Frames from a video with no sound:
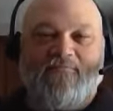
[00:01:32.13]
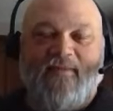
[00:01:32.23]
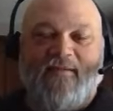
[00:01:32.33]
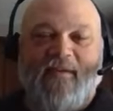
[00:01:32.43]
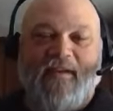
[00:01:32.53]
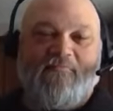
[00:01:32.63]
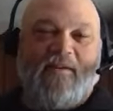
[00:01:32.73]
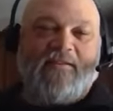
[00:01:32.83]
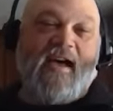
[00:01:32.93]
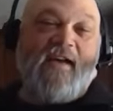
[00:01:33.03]
I mean,
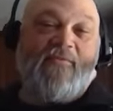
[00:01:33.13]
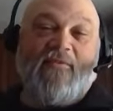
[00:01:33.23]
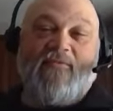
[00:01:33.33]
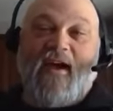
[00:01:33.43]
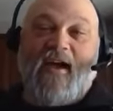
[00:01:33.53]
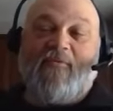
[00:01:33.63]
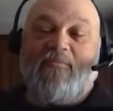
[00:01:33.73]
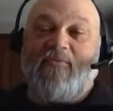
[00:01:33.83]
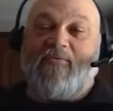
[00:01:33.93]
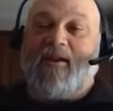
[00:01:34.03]
aside from the fact we've
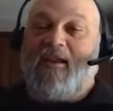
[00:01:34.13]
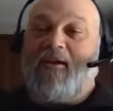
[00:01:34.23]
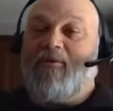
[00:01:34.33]
been running them